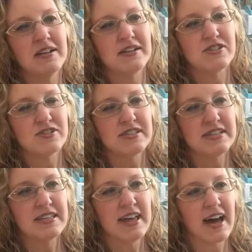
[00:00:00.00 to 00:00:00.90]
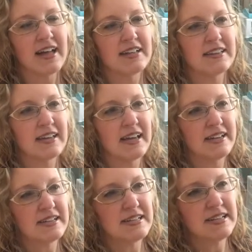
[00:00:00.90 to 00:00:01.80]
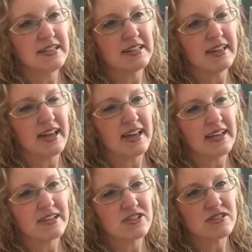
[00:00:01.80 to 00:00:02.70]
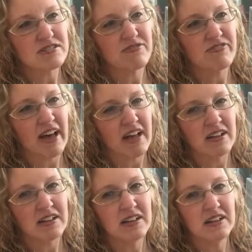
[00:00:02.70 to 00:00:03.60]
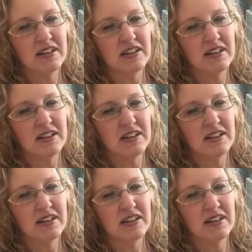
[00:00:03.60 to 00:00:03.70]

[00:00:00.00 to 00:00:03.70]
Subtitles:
Did you see that? The 8 just fell,